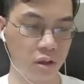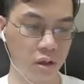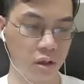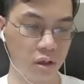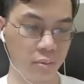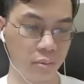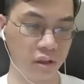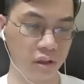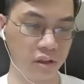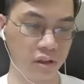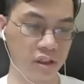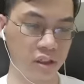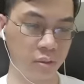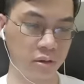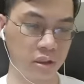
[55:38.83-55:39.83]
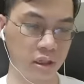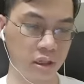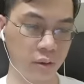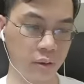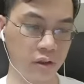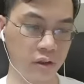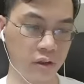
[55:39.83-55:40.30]
Managing a ship is a
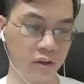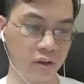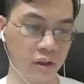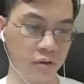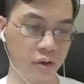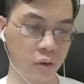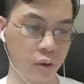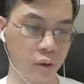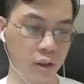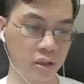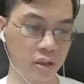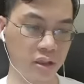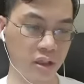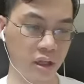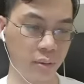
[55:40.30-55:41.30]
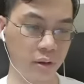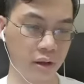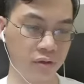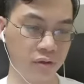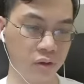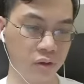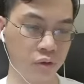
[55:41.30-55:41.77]
downtime activity that requires time and
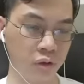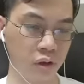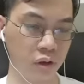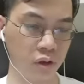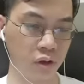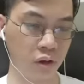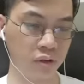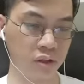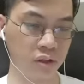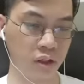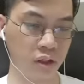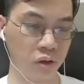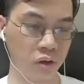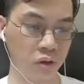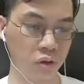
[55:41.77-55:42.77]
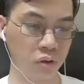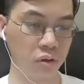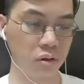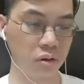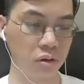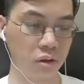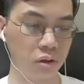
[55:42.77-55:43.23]
effort to recruit officer and crew.
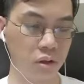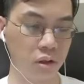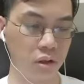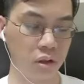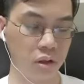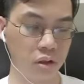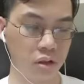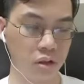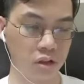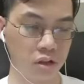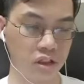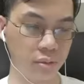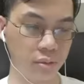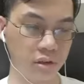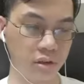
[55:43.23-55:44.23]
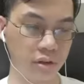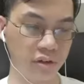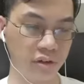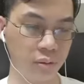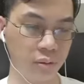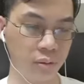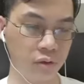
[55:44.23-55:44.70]
The ship is
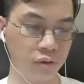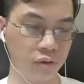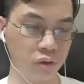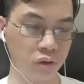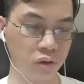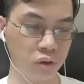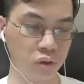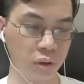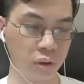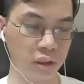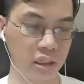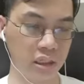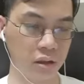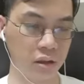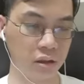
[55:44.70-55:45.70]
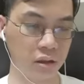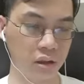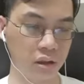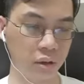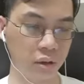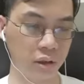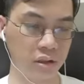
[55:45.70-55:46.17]
available for use when needed.
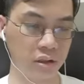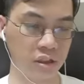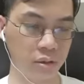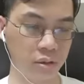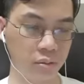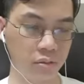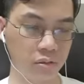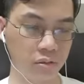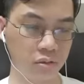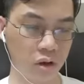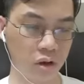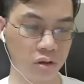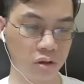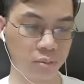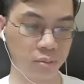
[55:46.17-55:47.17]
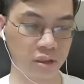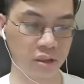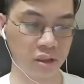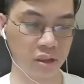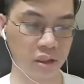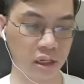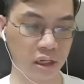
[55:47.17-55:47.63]
Otherwise, the ship hauls
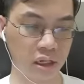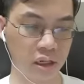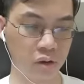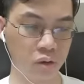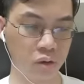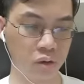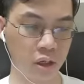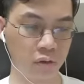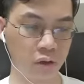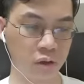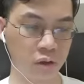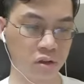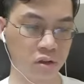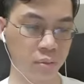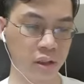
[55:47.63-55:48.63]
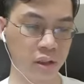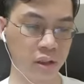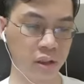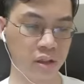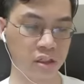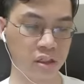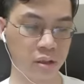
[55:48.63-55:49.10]
passengers and cargo to cover the cost of maintaining
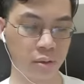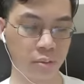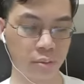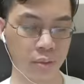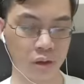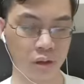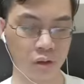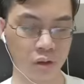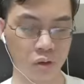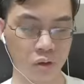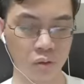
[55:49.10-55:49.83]
the ship and paying the crew.